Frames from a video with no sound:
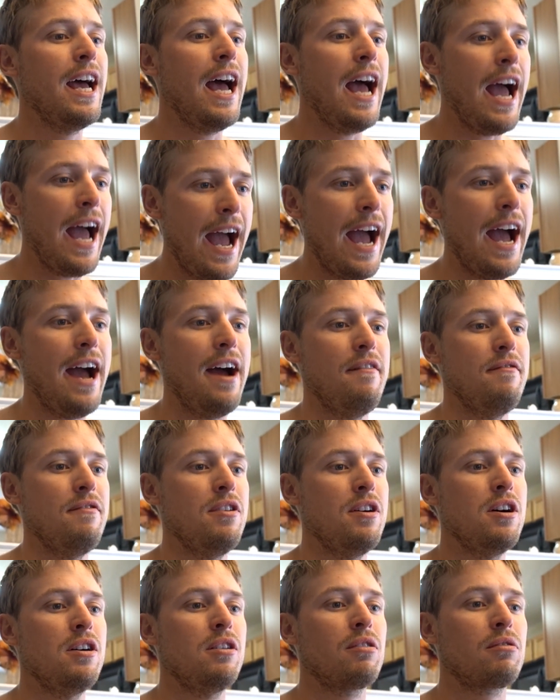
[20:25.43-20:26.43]
have
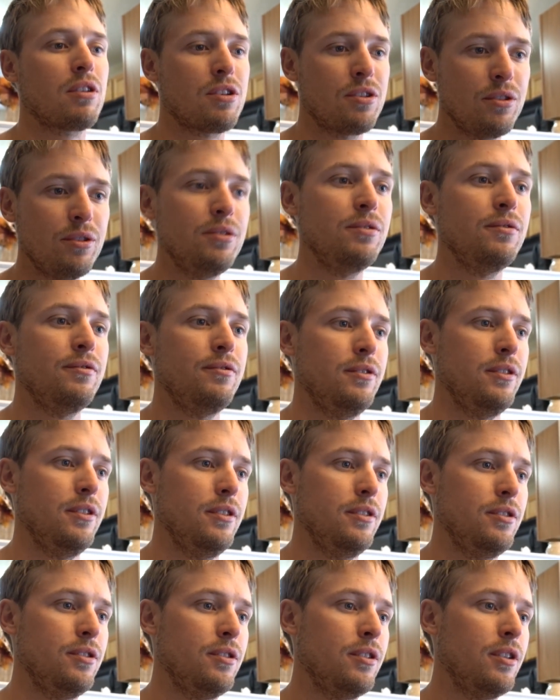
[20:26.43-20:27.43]
raccoon
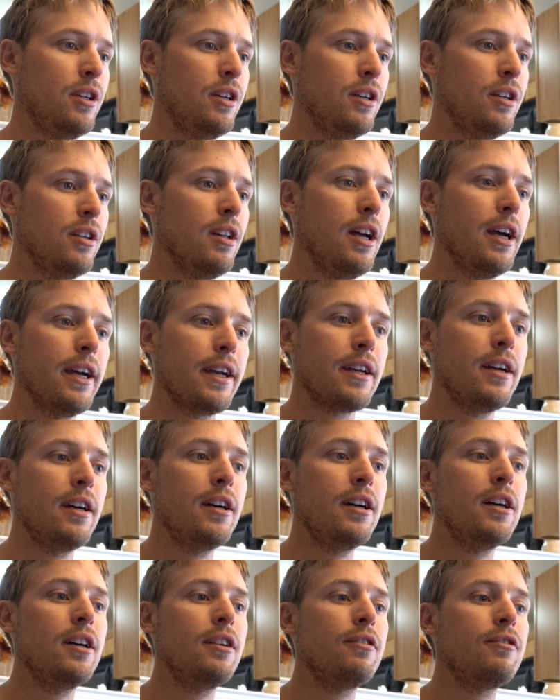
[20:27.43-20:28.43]
footage. Like,
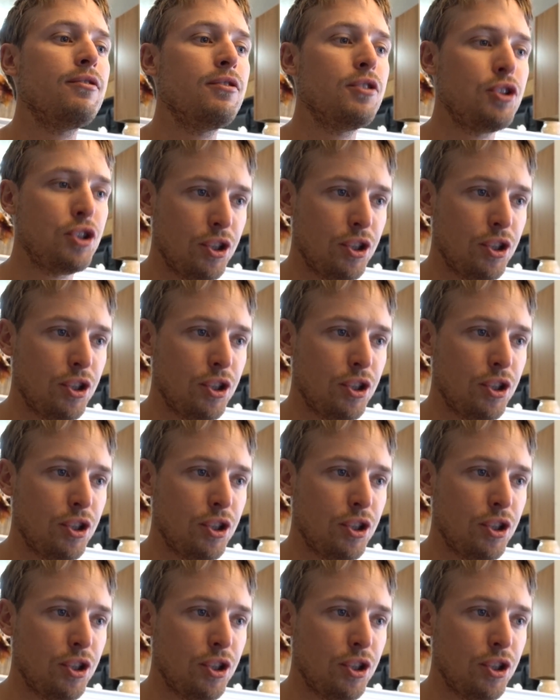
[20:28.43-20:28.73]
for